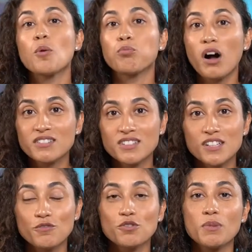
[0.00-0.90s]
process
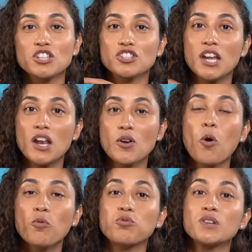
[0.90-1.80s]
the information, and then
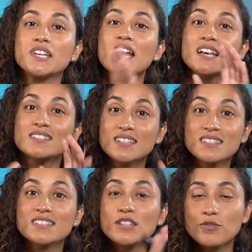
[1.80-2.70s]
hopefully
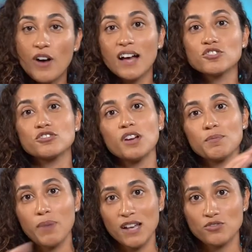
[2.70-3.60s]
succeed faster
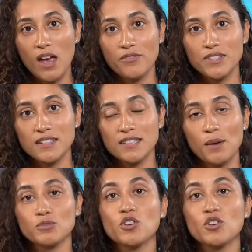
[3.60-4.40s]
and pass your FE exam.